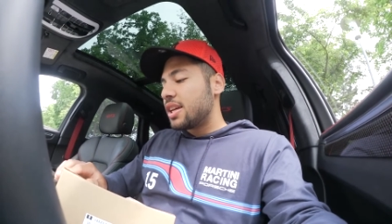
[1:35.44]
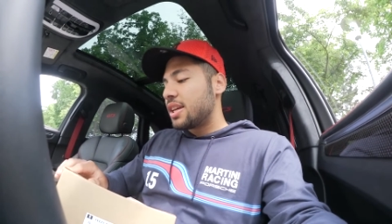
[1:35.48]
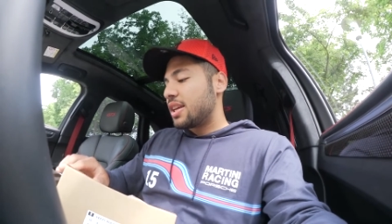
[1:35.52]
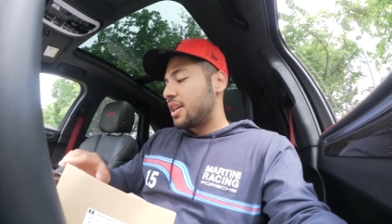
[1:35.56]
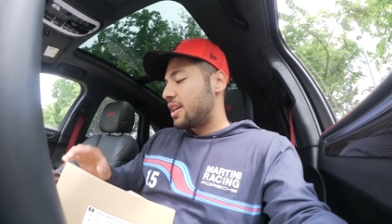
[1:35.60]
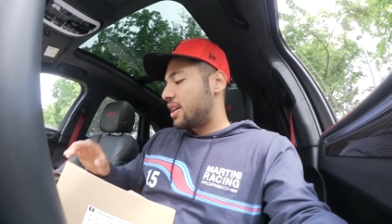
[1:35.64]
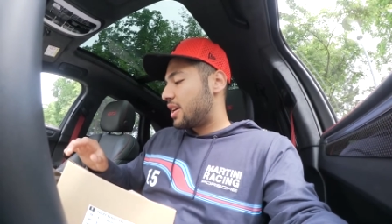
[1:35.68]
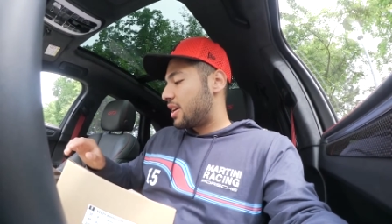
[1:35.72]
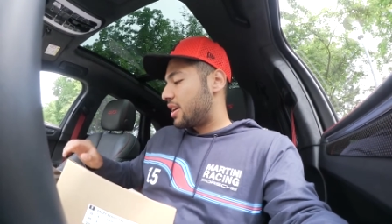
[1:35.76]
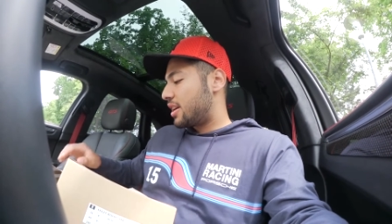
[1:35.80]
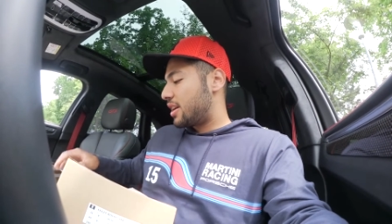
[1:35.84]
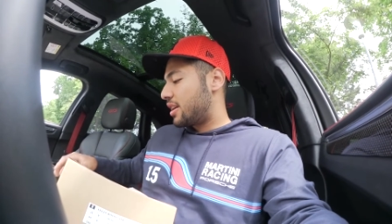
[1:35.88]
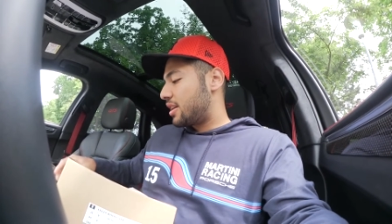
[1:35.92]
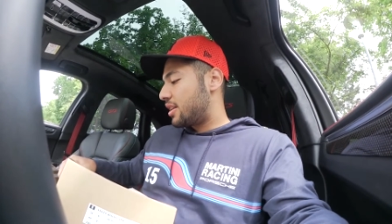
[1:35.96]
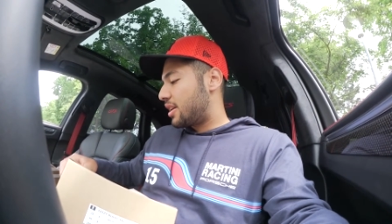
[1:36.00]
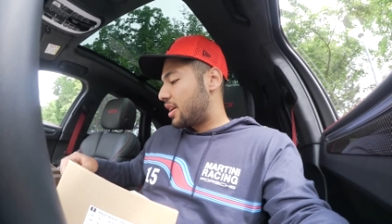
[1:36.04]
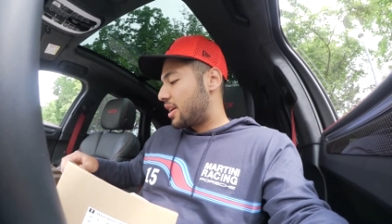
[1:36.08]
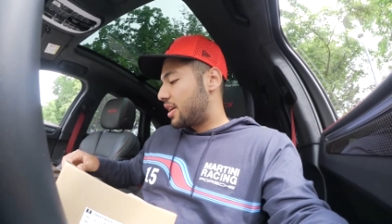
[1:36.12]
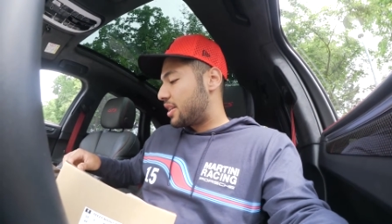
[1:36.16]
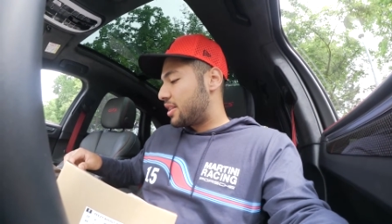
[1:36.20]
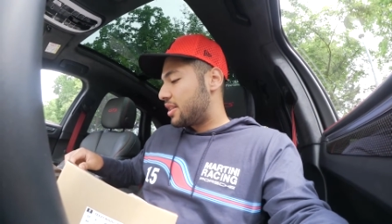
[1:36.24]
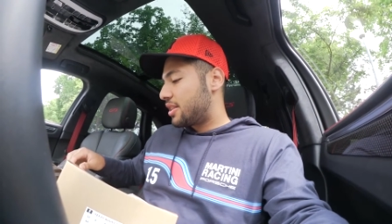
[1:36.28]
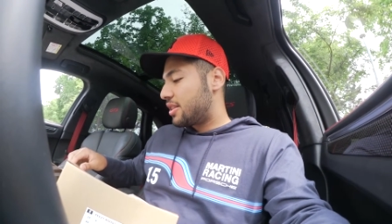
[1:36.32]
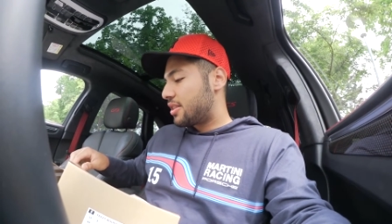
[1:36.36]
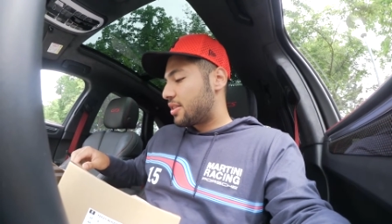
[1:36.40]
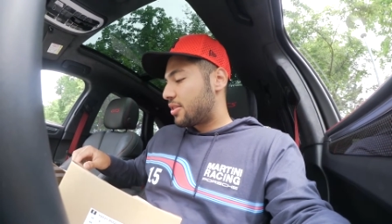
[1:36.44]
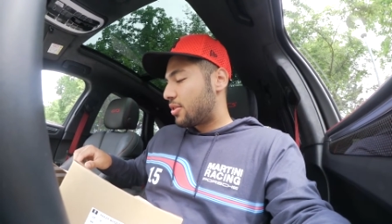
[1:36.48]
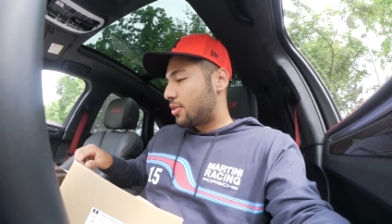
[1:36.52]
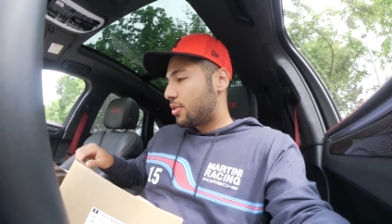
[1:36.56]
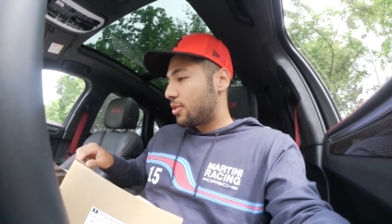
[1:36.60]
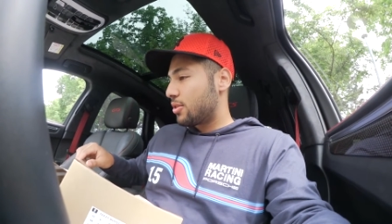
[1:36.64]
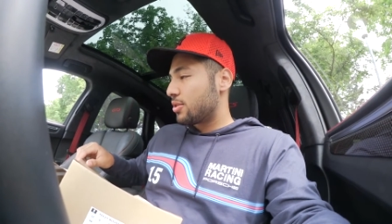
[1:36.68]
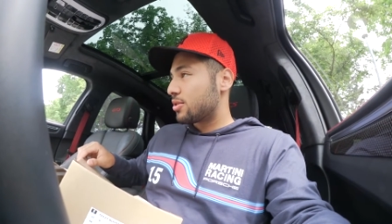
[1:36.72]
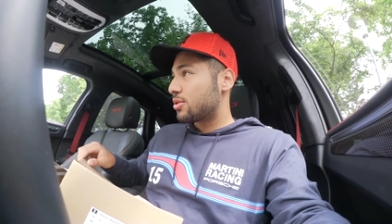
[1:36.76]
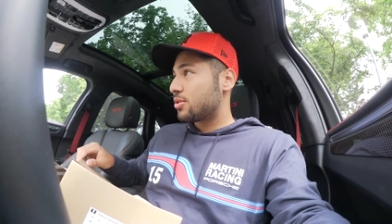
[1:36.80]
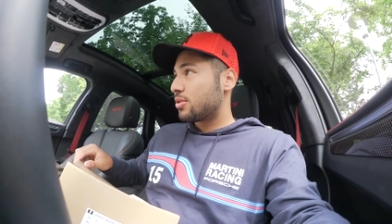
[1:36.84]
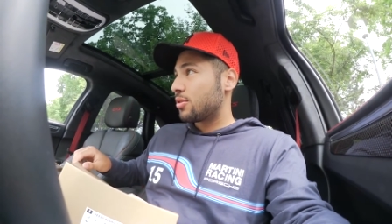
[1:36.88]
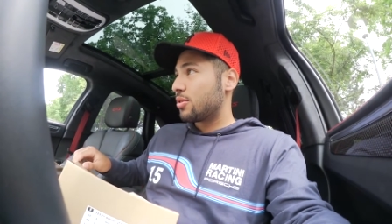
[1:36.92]
yeah and
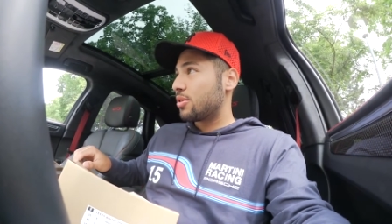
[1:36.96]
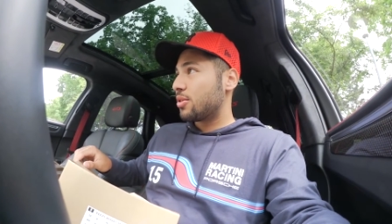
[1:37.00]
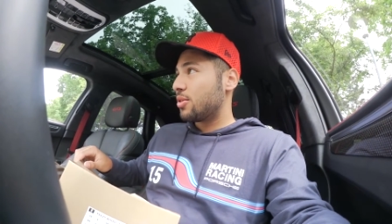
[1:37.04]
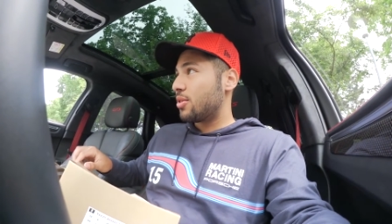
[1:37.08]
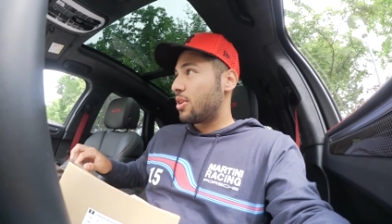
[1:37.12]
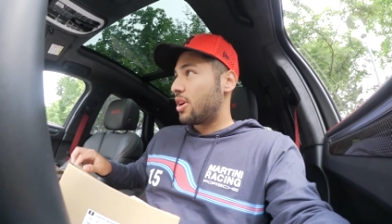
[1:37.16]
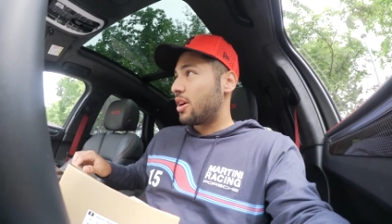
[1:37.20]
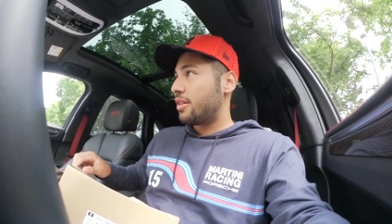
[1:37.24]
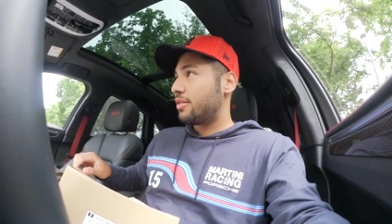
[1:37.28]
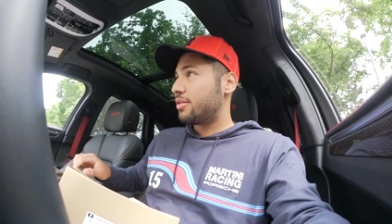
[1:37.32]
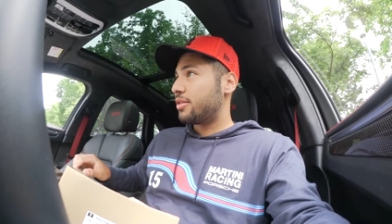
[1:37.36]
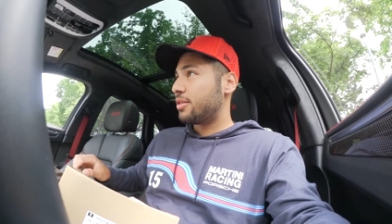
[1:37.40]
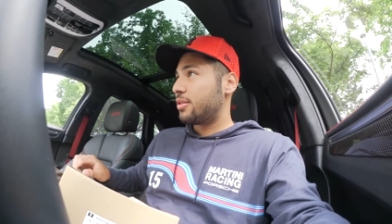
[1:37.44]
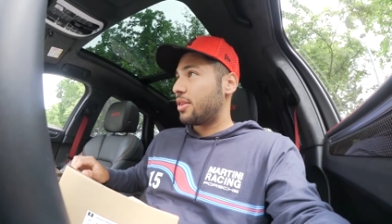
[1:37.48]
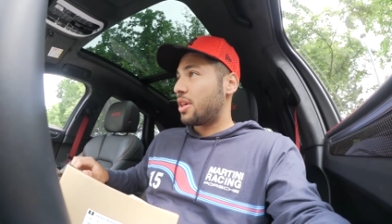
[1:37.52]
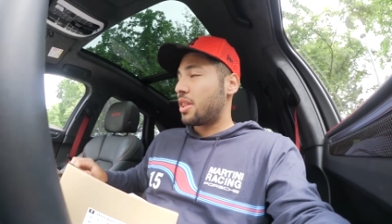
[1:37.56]
also you have